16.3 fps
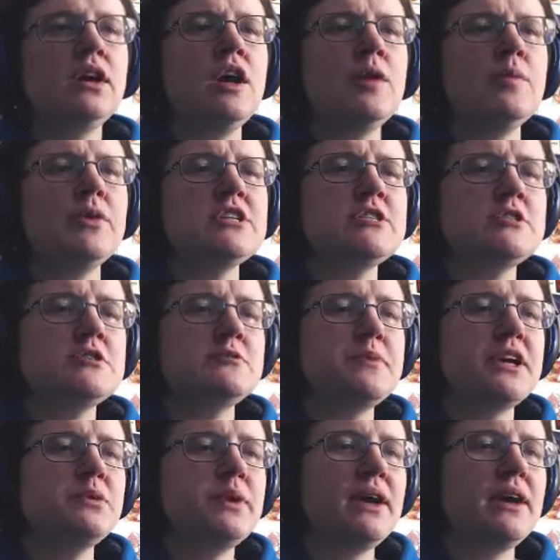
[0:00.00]
But I
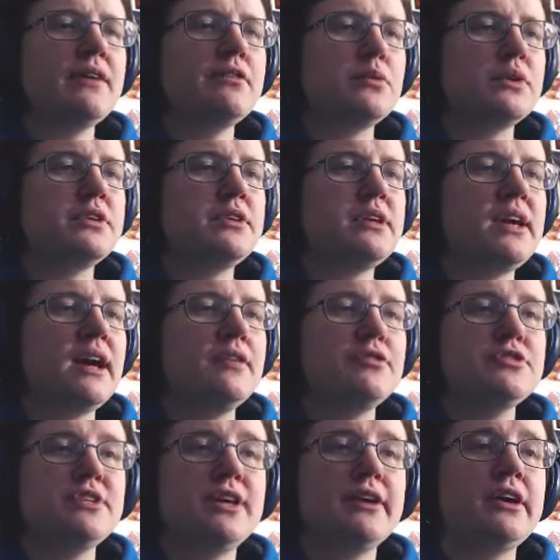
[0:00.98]
suspect we have a worthy
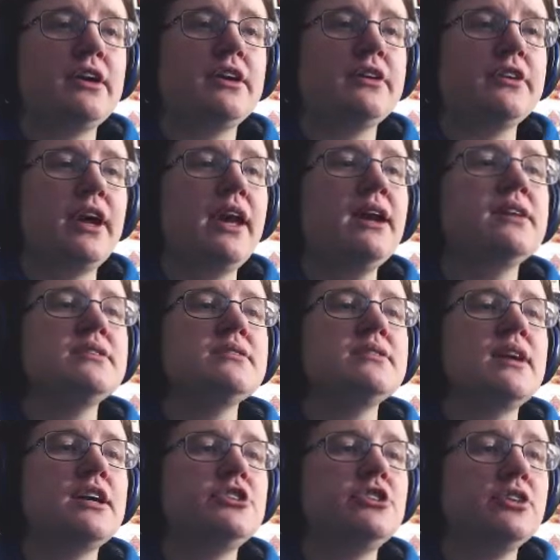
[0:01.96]
adversary on our hands.
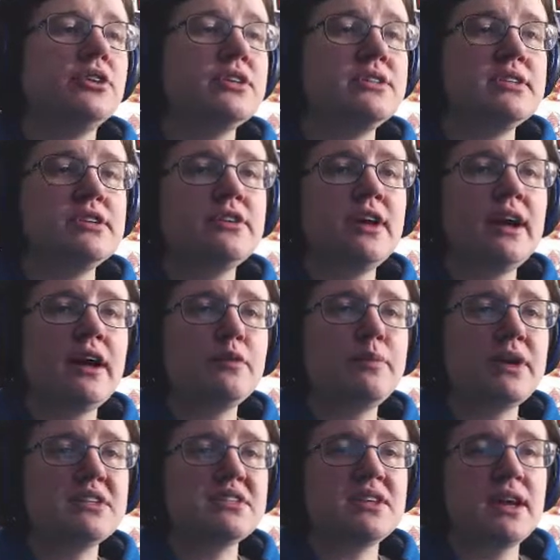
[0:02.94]
I shall consider how
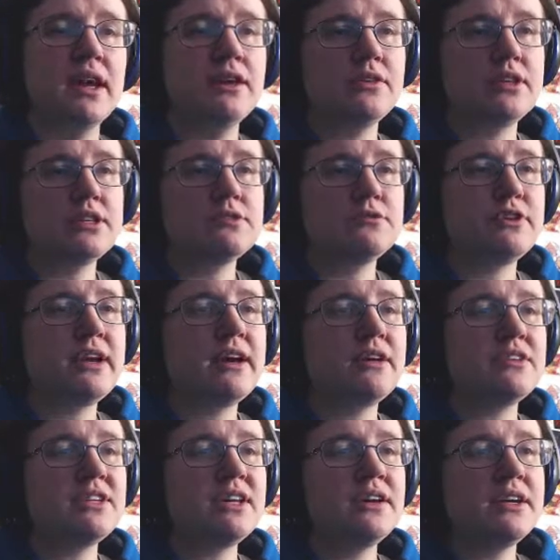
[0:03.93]
best to handle this. For now,
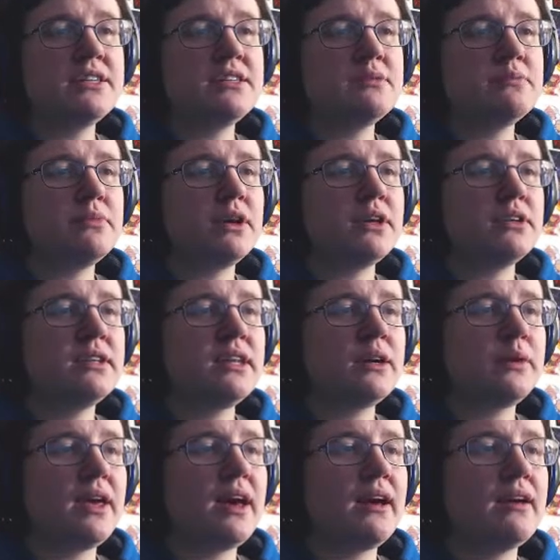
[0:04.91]
tell Isambard that
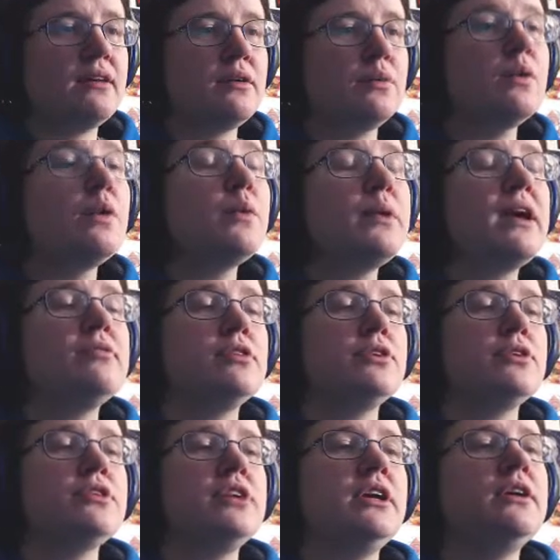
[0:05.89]
we have what we have
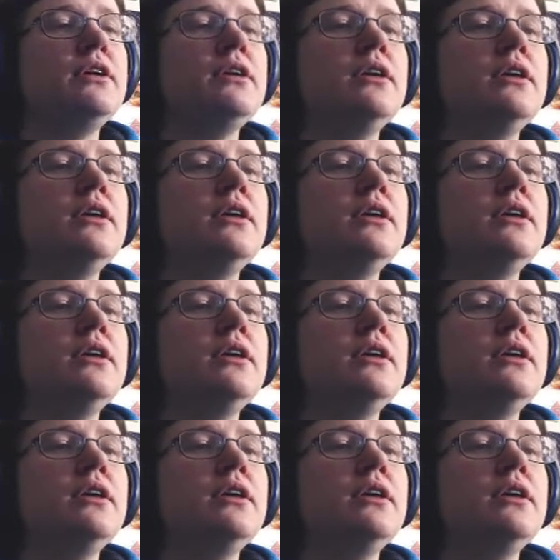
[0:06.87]
learned here.